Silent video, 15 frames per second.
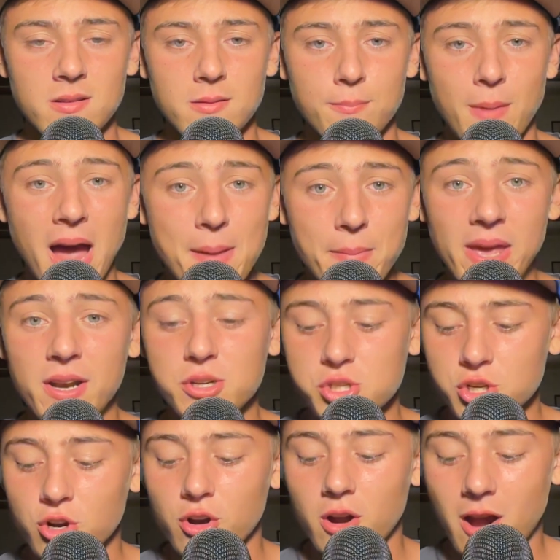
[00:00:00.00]
My
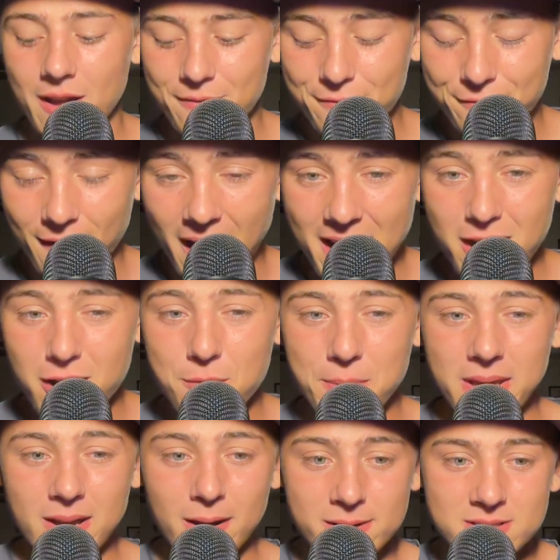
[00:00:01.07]
manager got fired
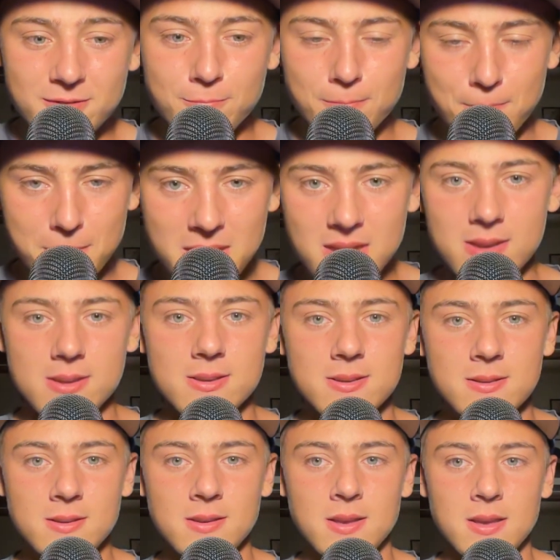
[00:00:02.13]
because of me.
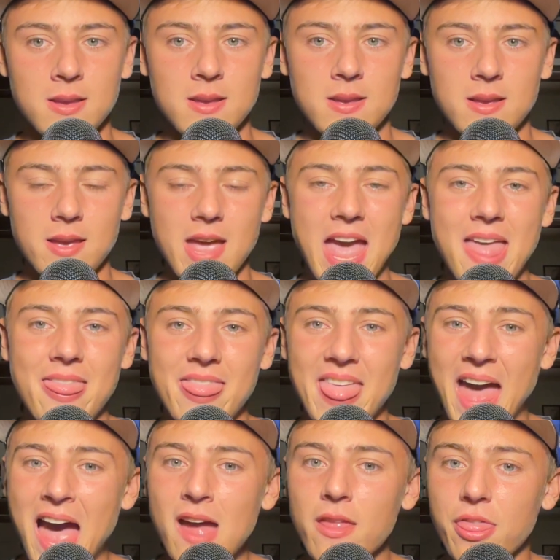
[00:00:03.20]
And
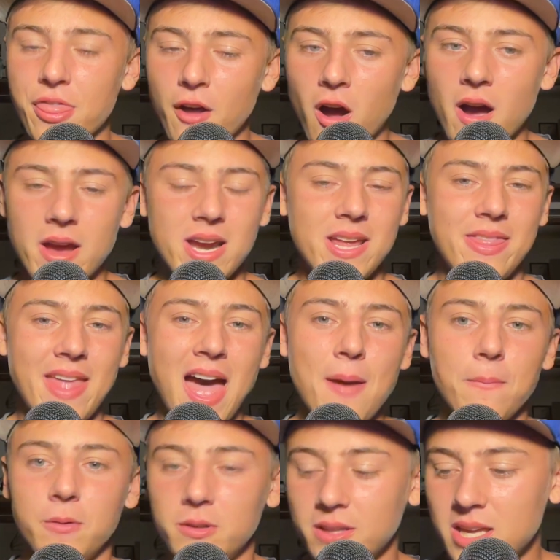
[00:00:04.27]
that thought and that
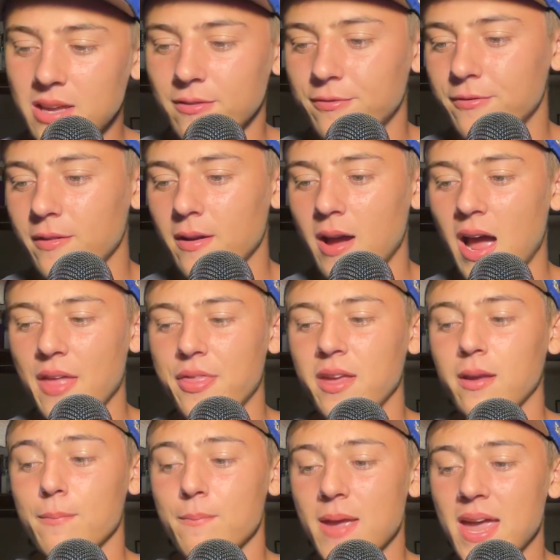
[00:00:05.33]
belief, I
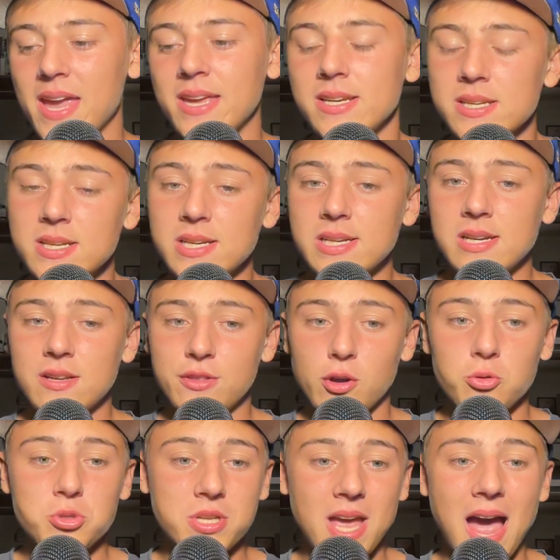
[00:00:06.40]
think, made
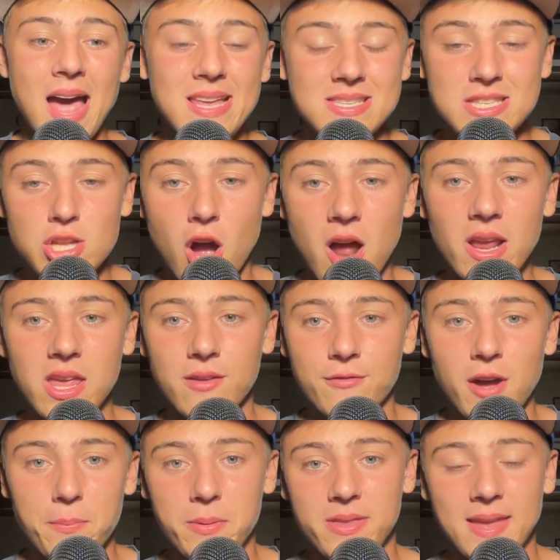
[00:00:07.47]
those guys not give
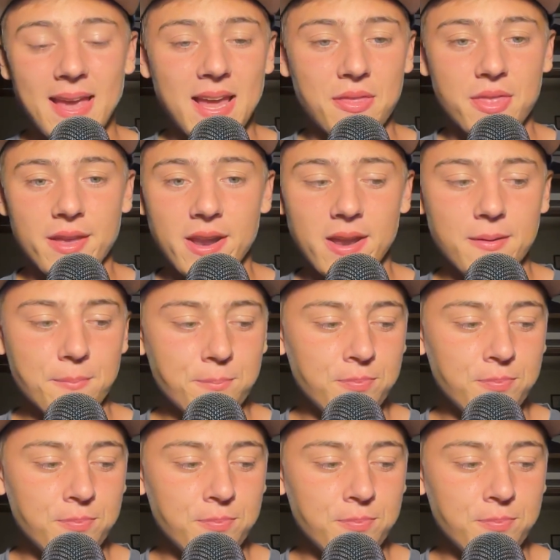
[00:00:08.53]
up in the eighth inning.